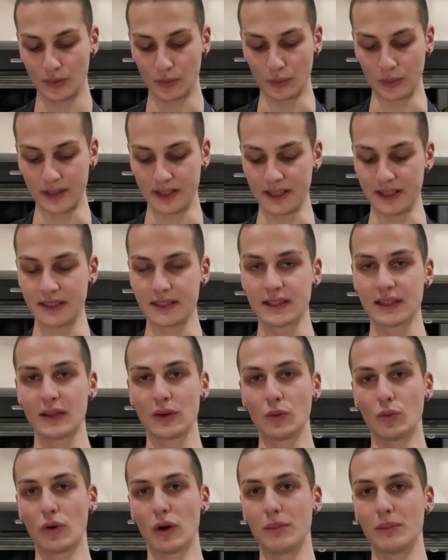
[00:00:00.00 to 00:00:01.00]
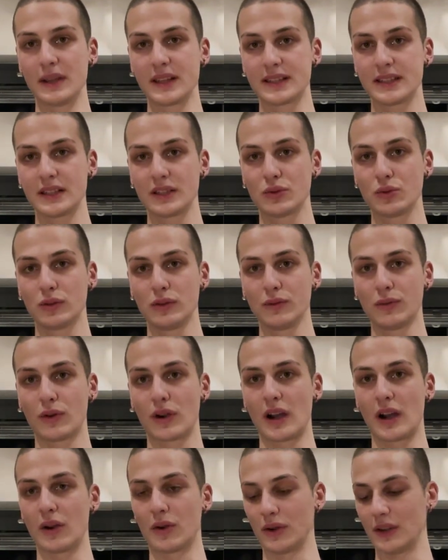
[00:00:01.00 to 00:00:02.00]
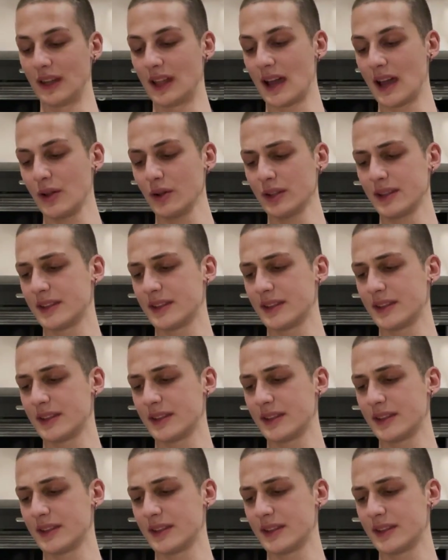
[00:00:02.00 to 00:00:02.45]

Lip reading: we need one mixing tool for our lye.